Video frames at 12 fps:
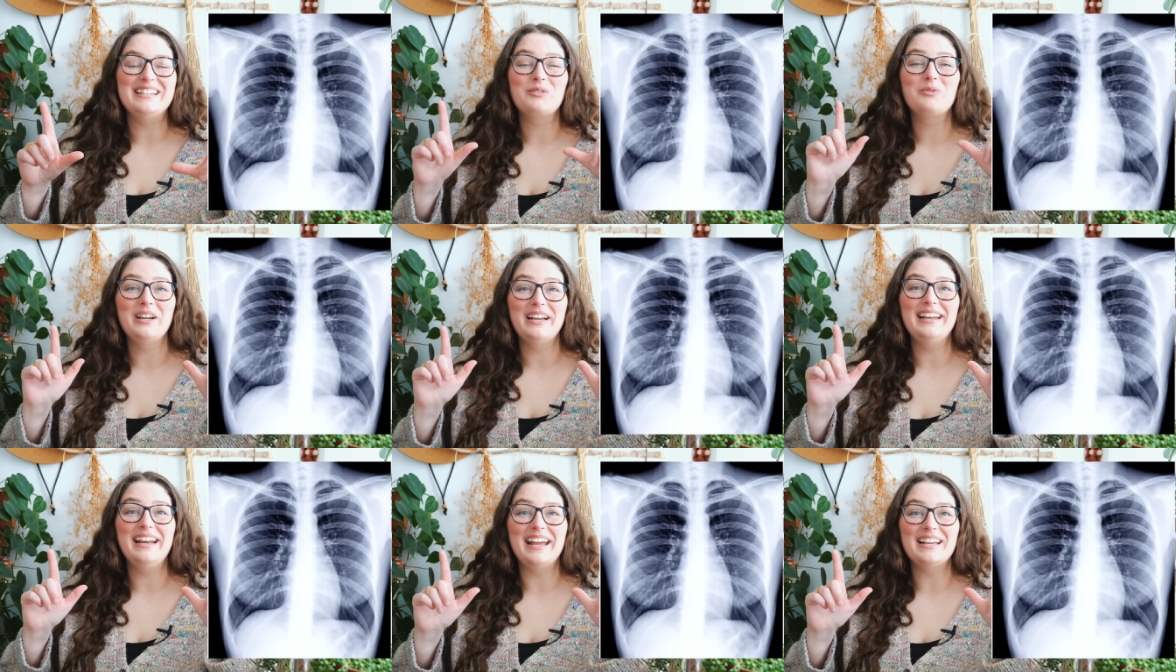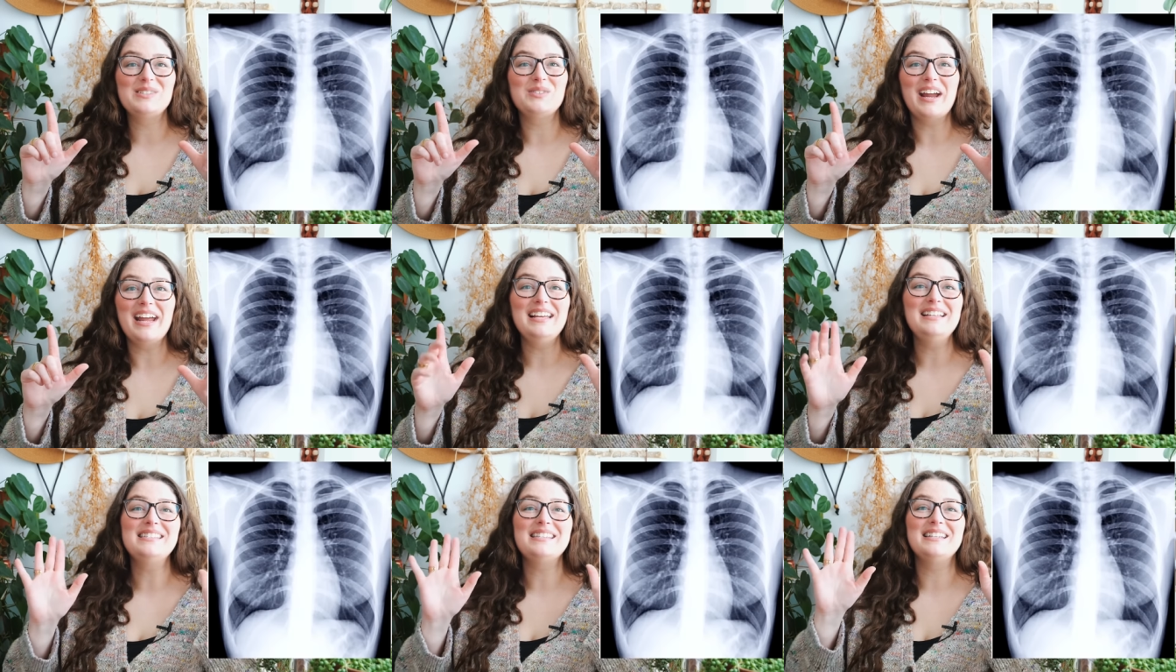reading the
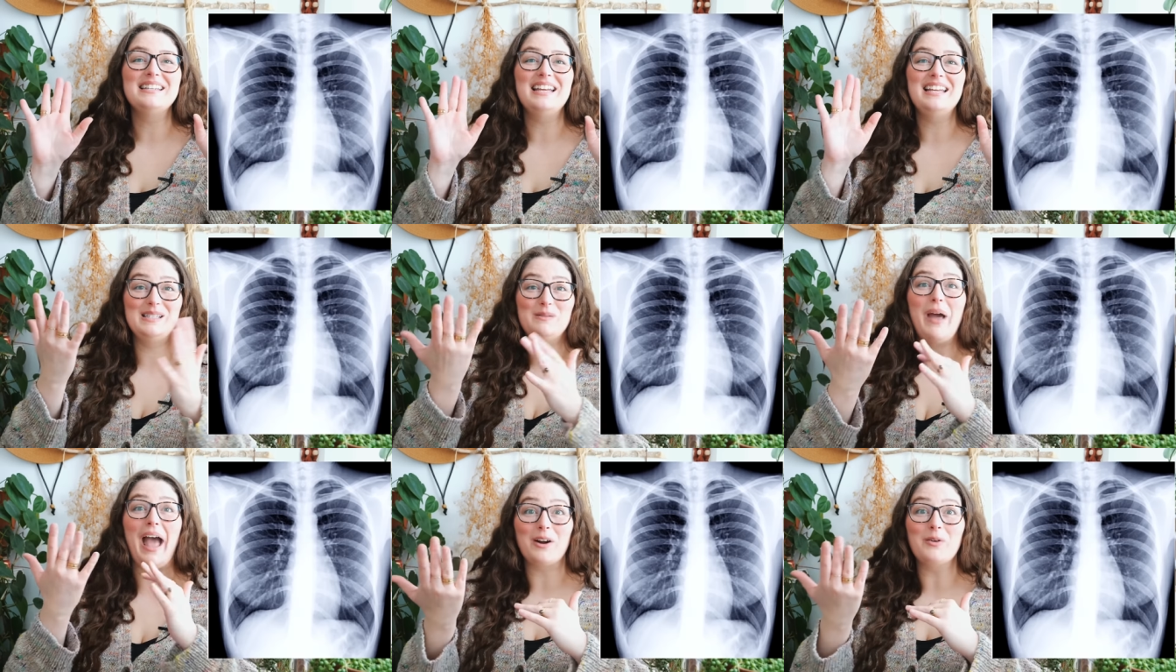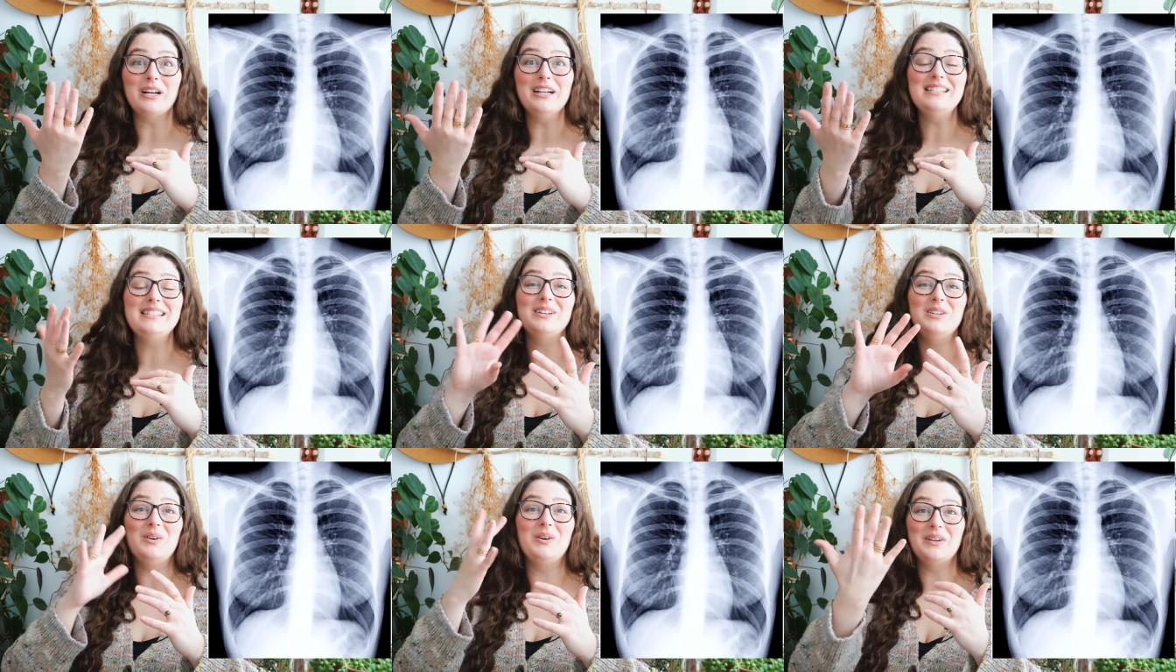x-rays, it's backwards. So
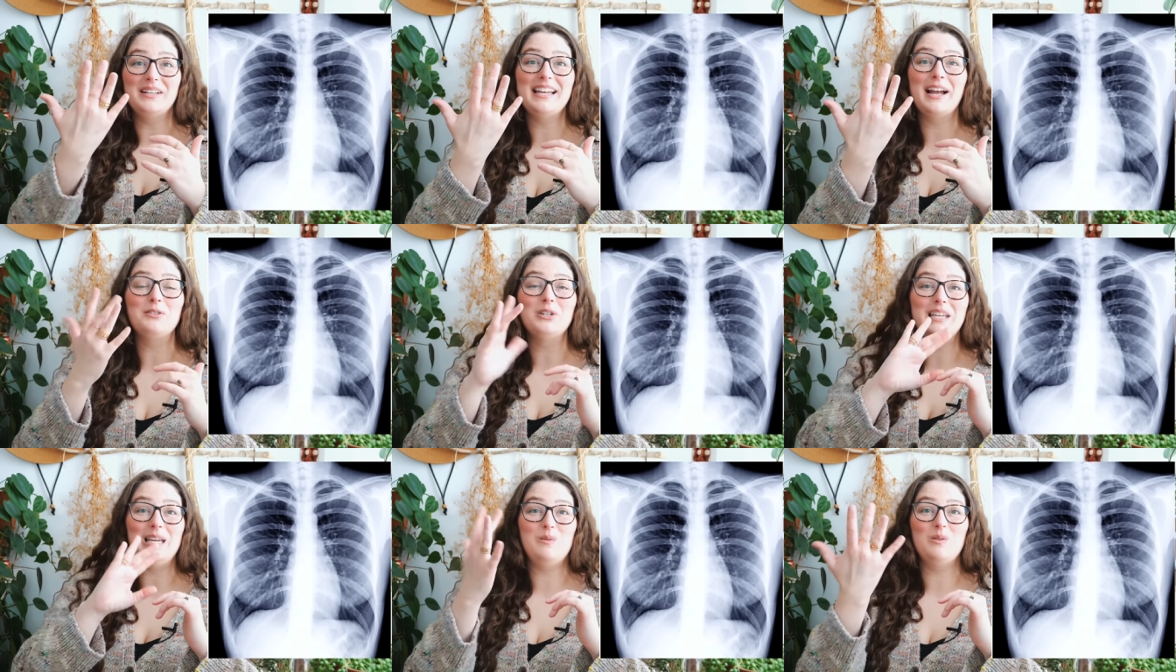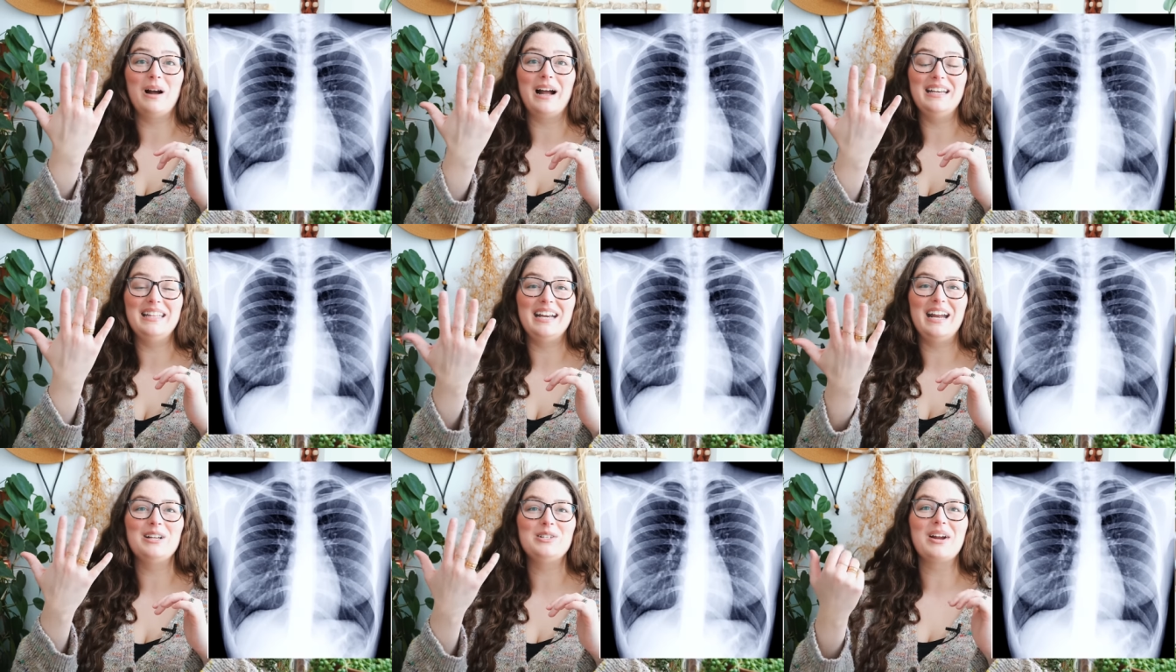you always have to keep in mind that
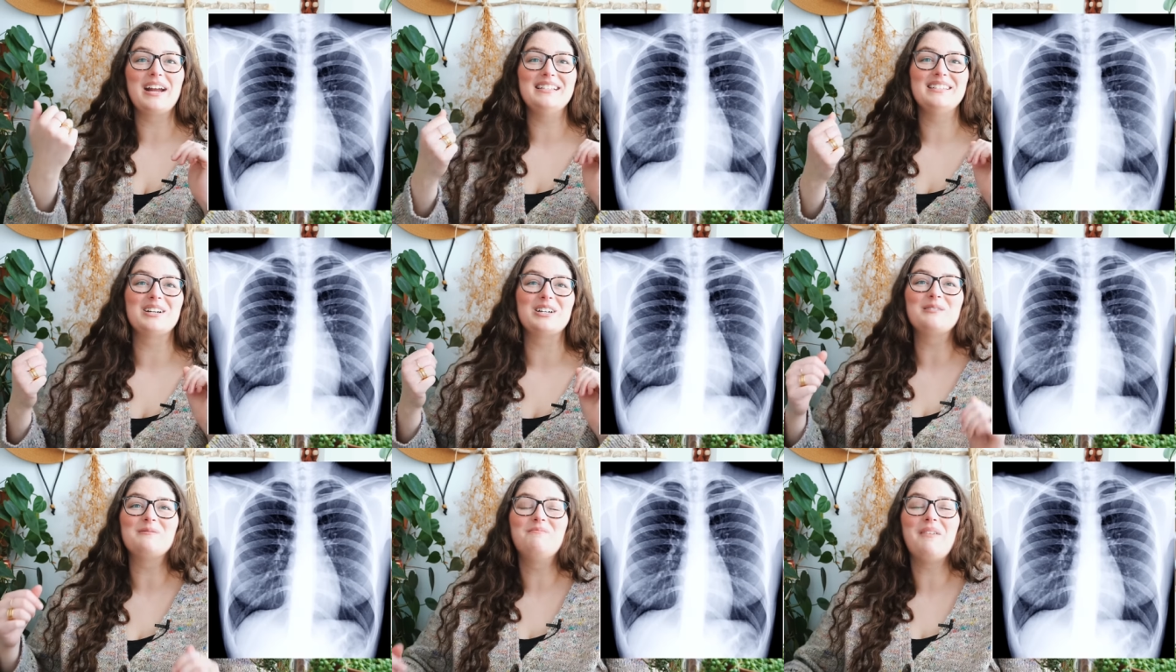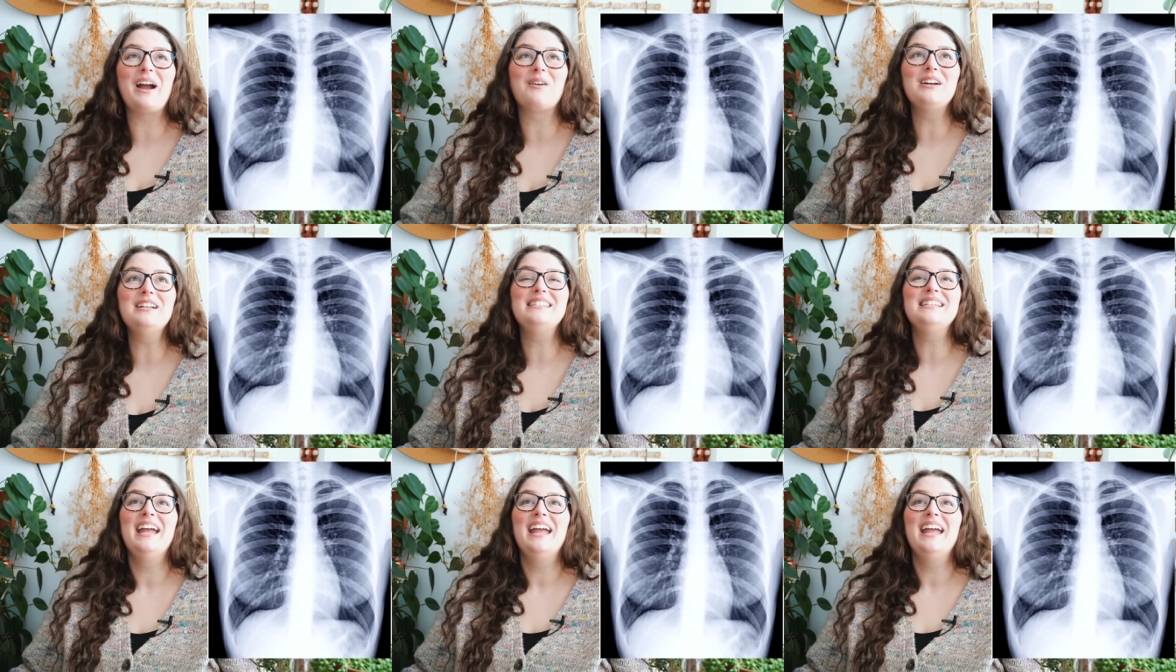x-rays are backwards.